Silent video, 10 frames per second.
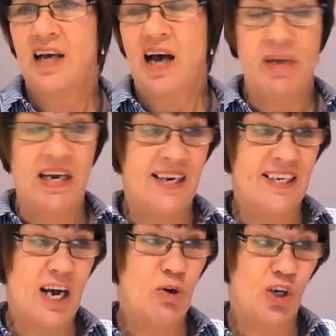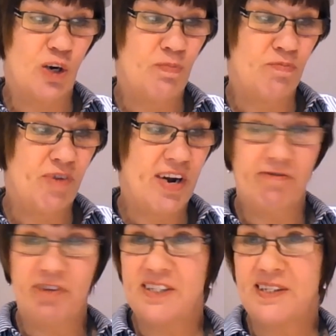I mean, I know Cumbria,
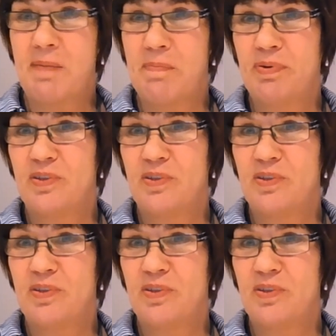for example,